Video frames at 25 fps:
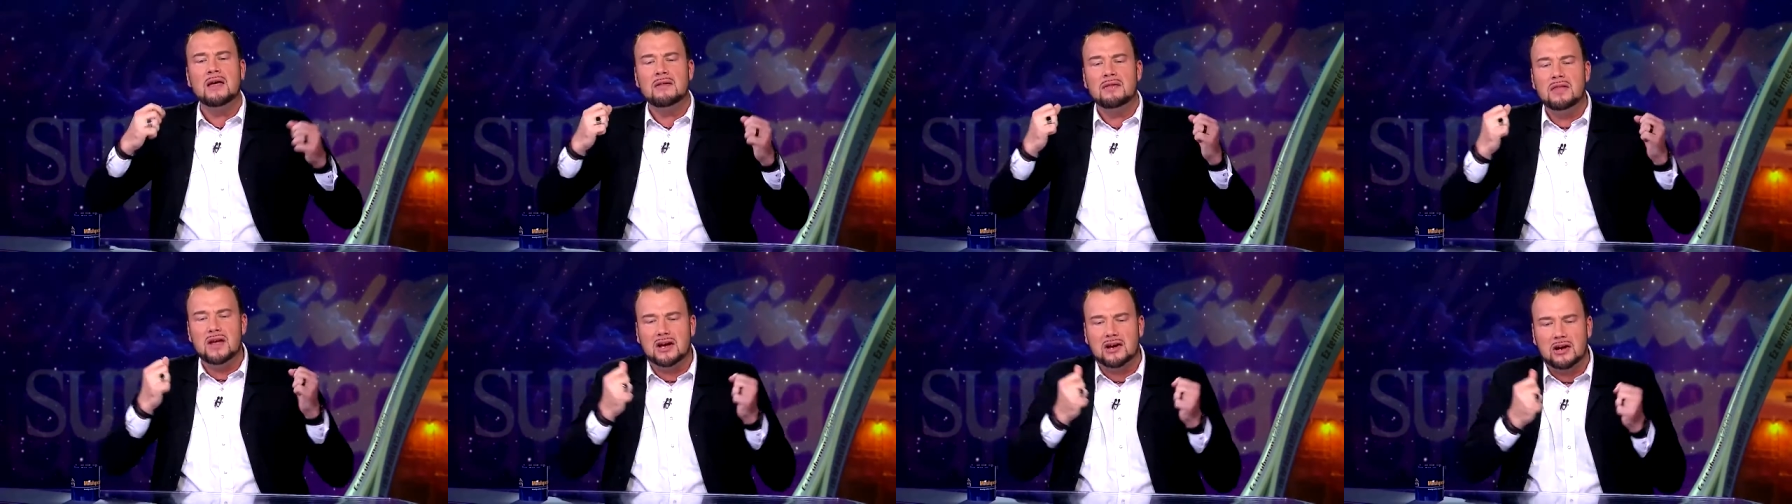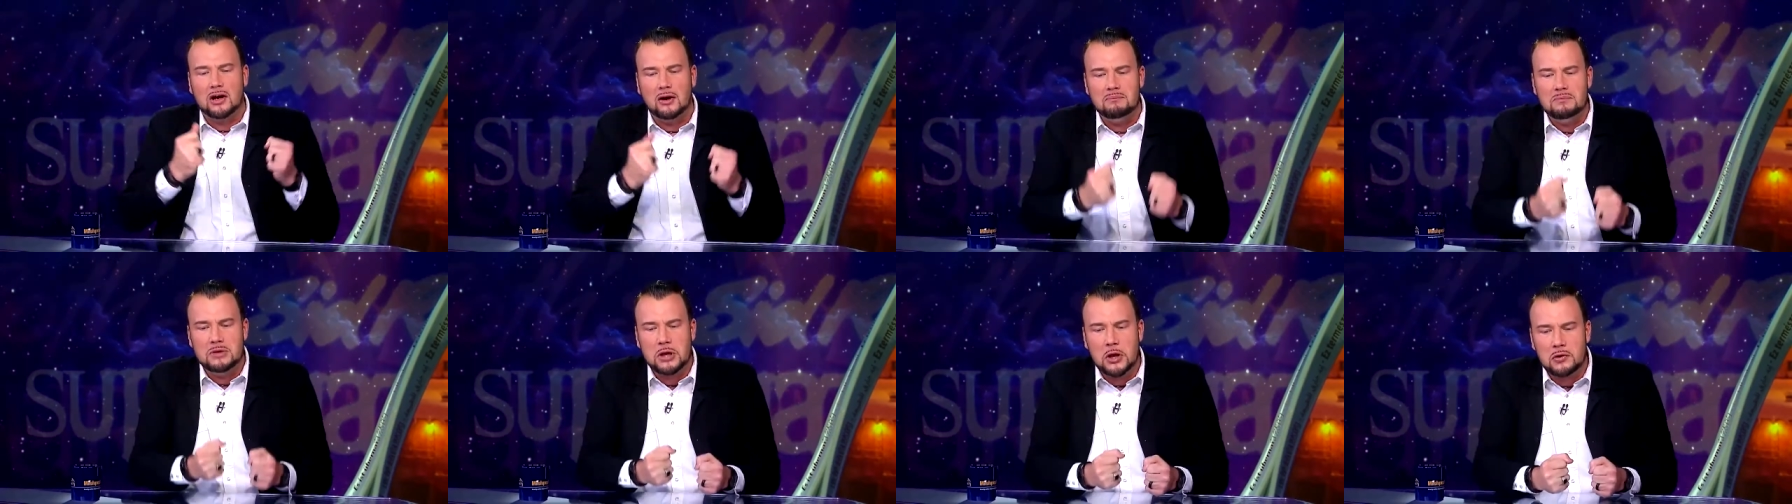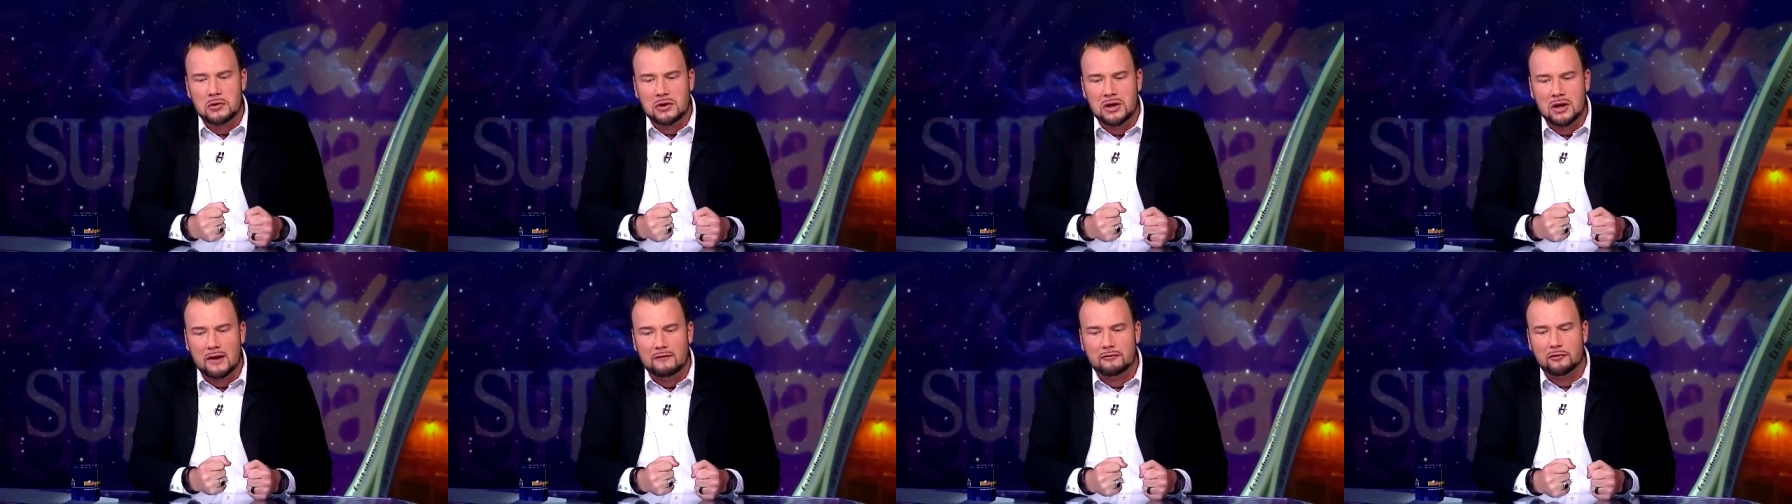the
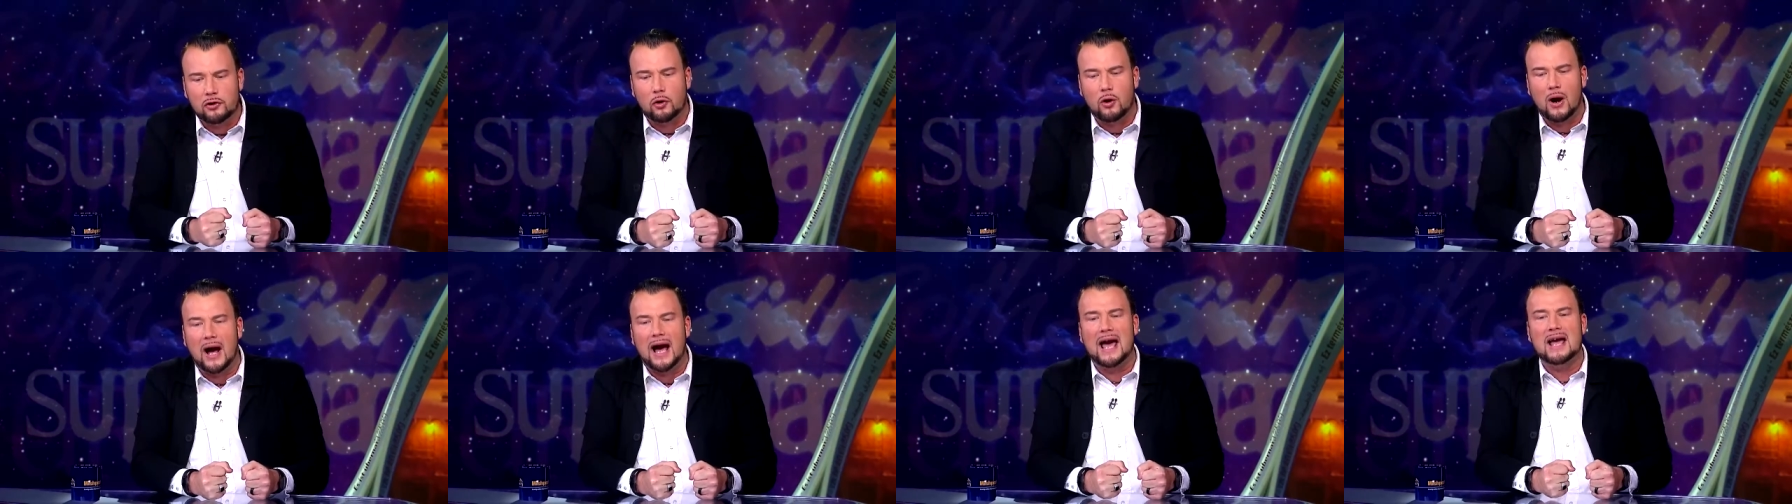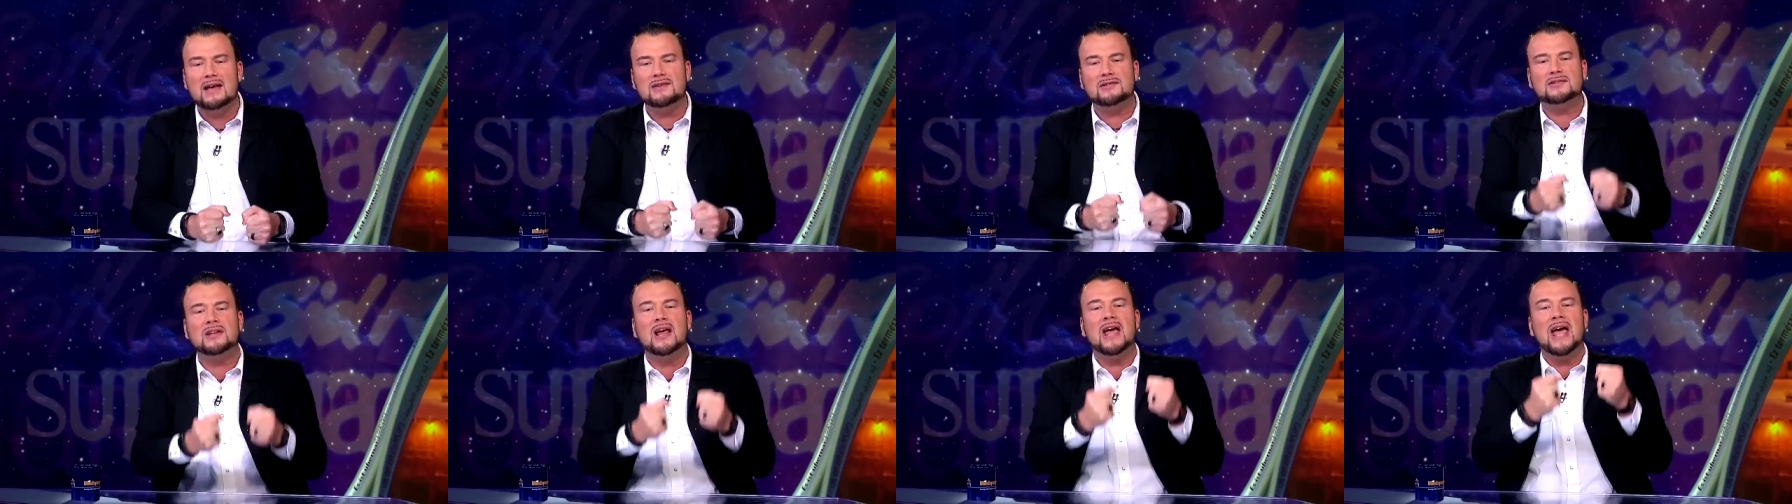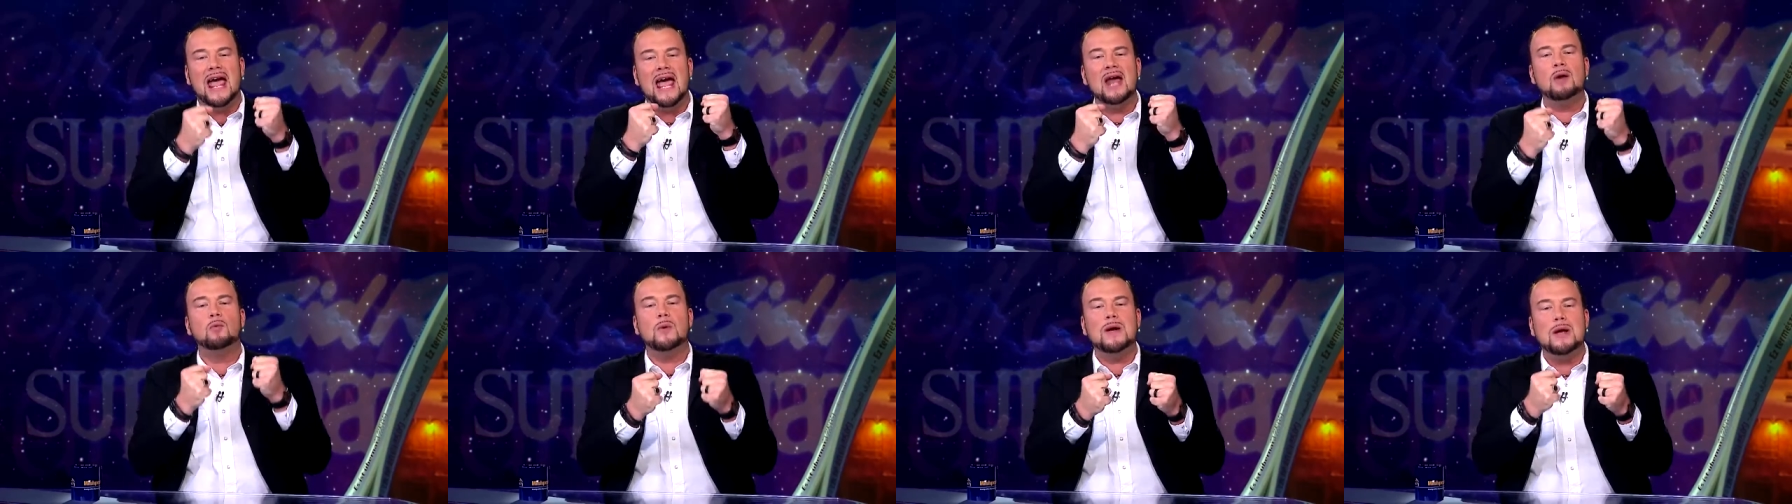communion of Christ,
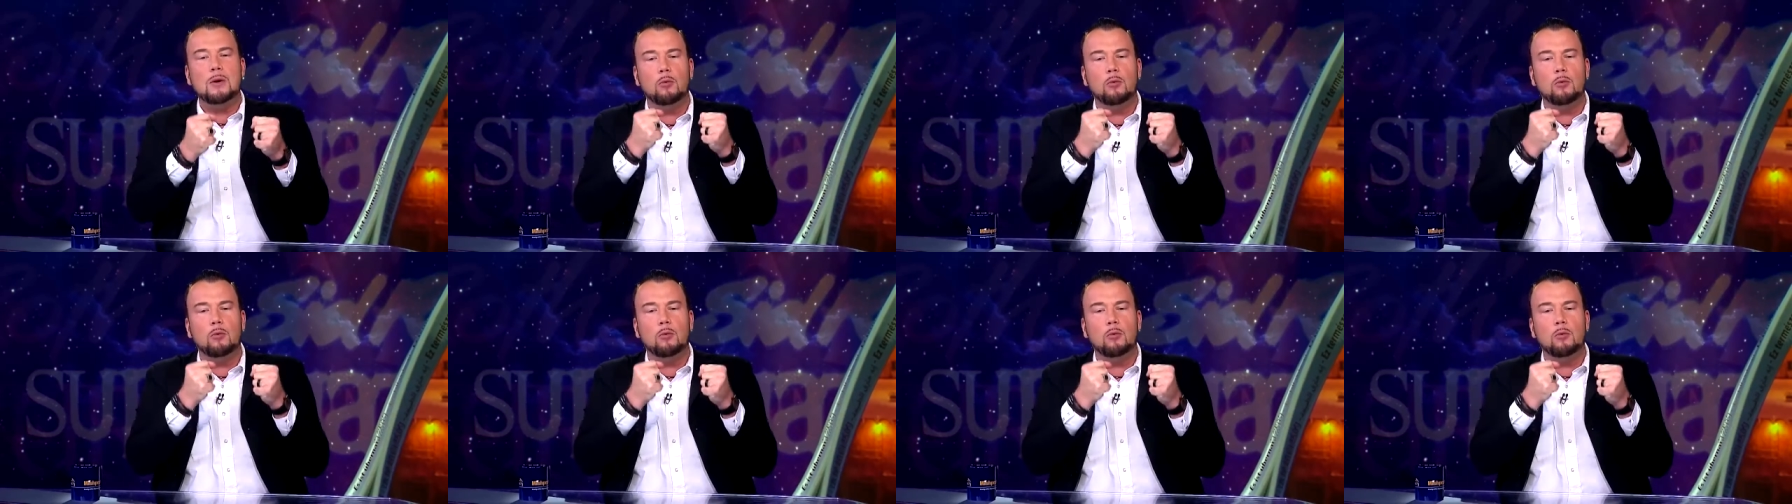and we